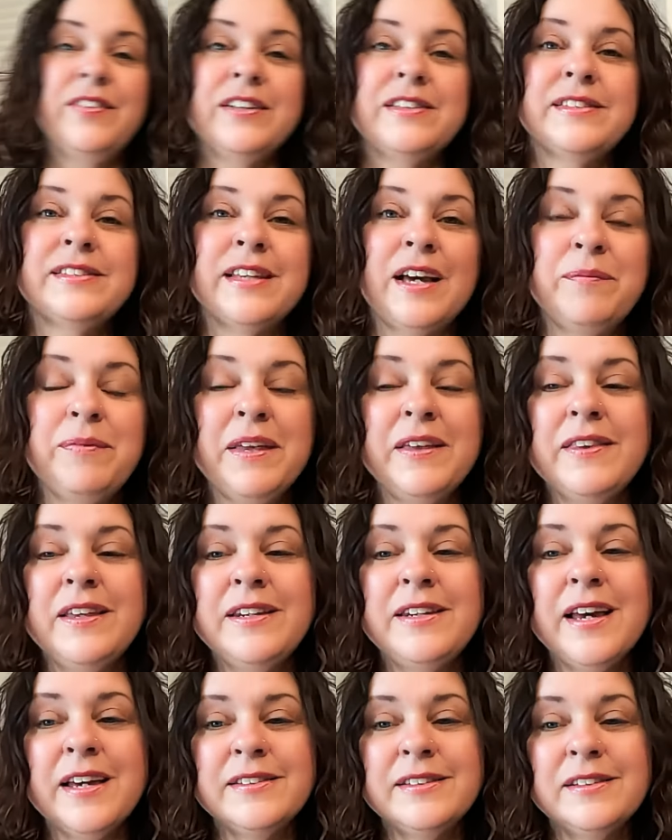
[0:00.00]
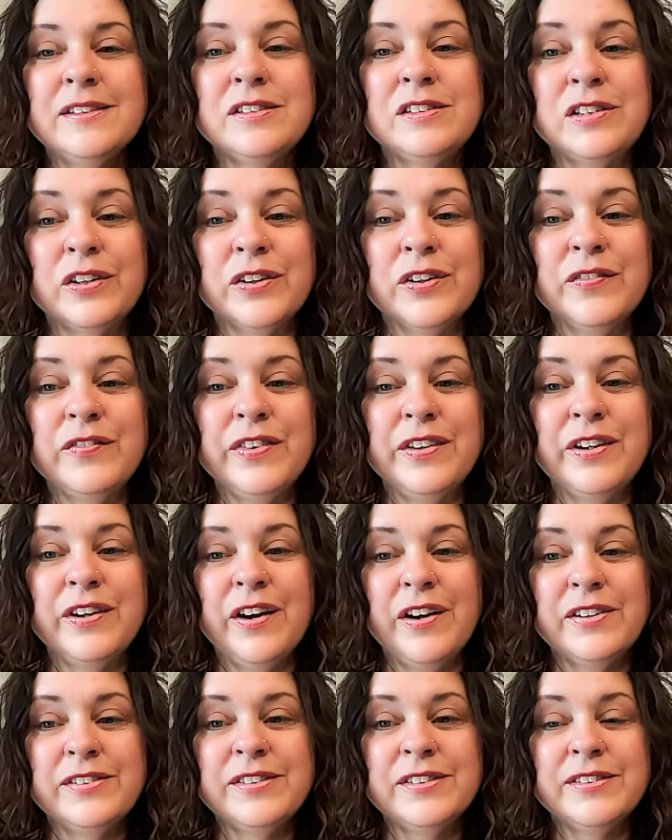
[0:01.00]
it's something that doesn't serve the
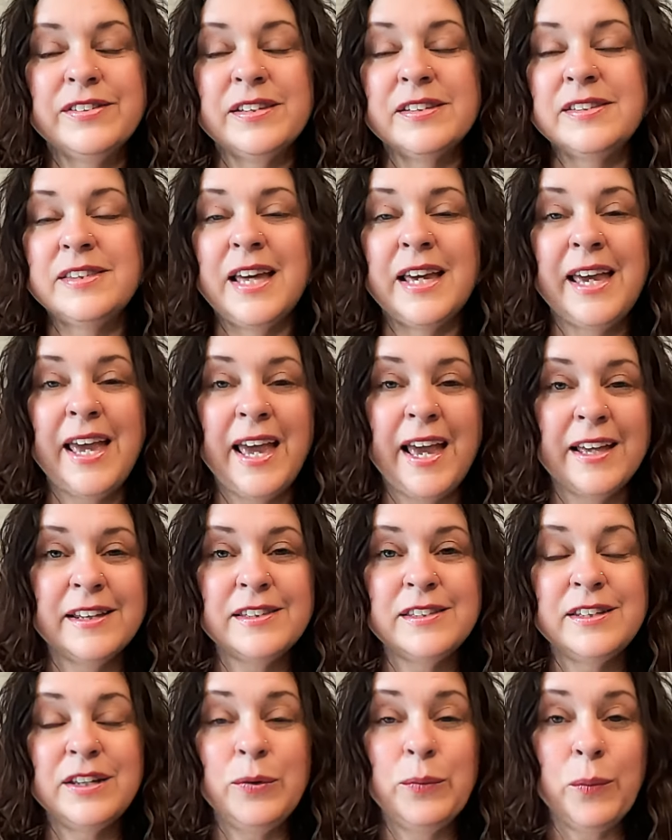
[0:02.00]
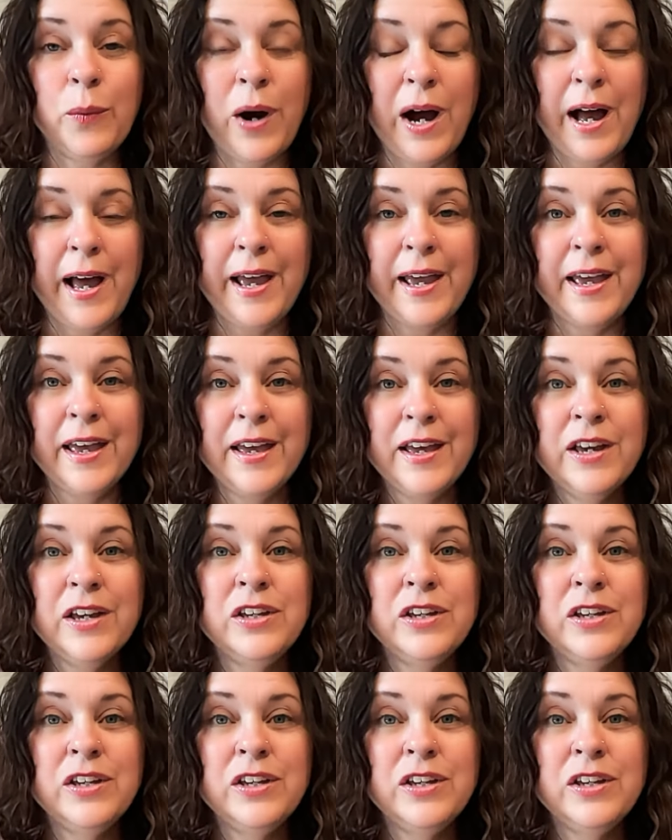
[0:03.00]
narcissist they can't see why